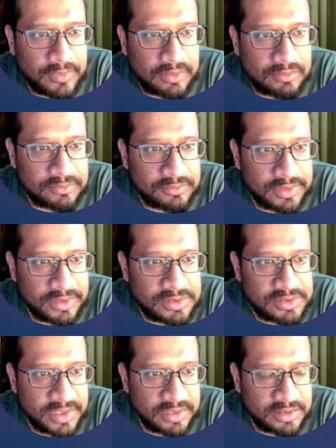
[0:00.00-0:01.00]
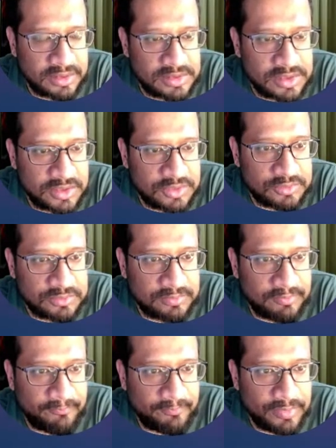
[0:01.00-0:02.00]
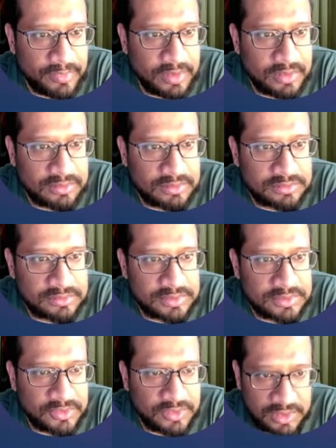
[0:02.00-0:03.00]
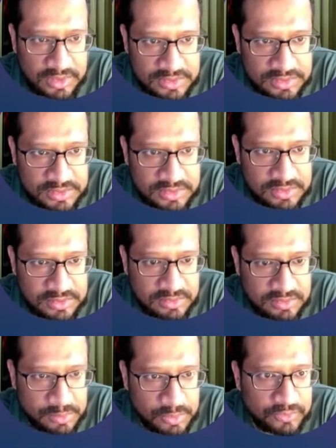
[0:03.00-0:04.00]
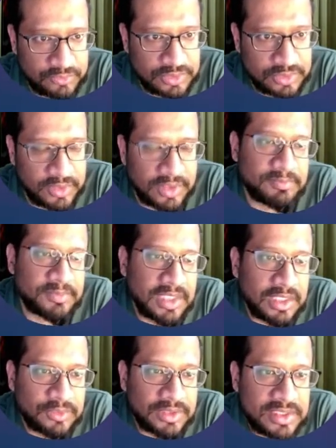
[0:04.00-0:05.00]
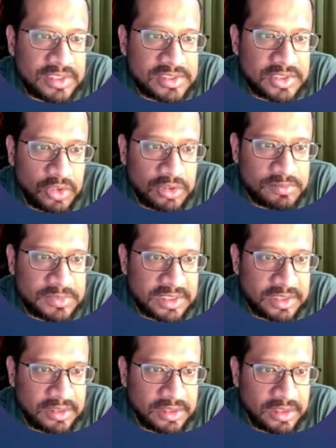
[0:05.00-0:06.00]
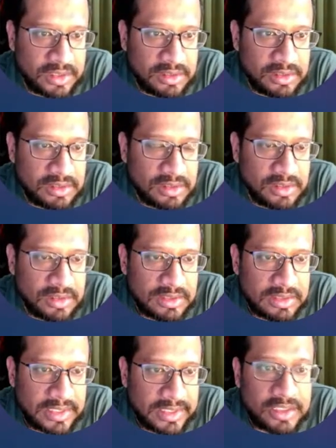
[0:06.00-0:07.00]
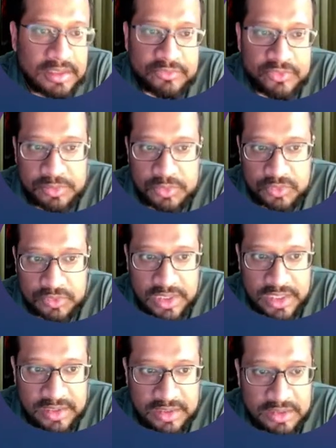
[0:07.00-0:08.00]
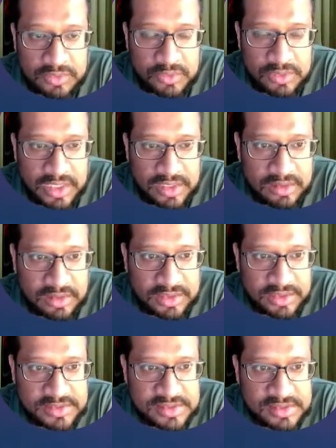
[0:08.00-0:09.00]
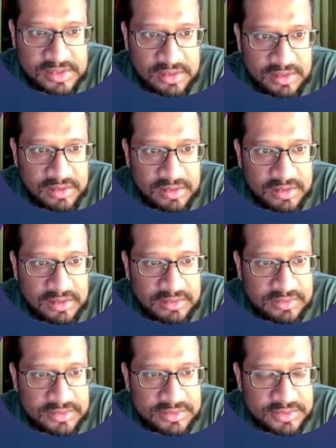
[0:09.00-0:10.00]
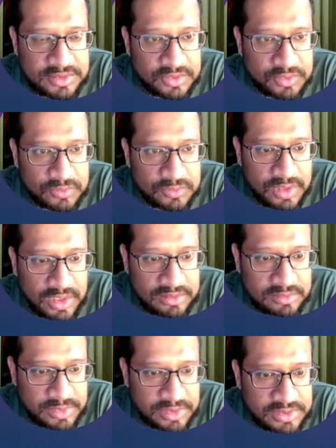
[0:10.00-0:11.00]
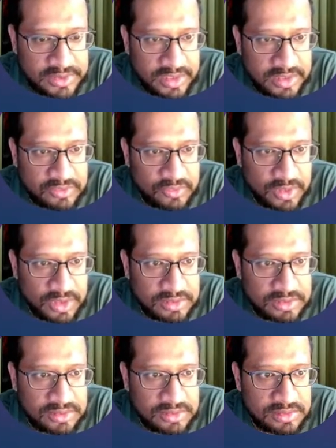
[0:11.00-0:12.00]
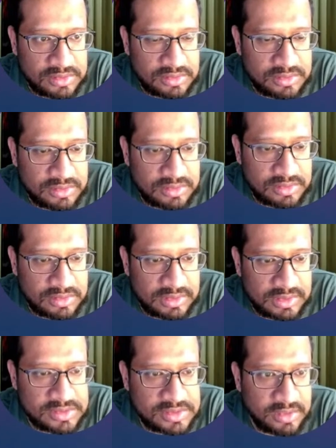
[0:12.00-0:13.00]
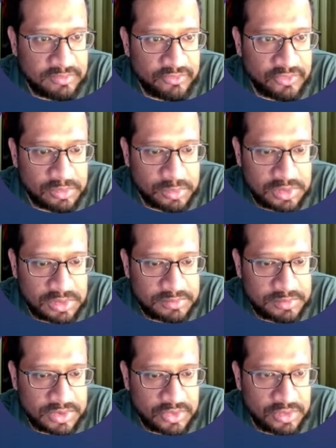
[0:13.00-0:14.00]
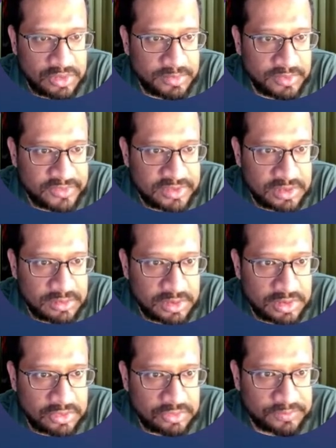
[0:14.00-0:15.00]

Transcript: Great, drag that down. Sorry, let's remove now these column D and E, they come from Google Analytics. So let me try and run the same formula but on the pivot table now.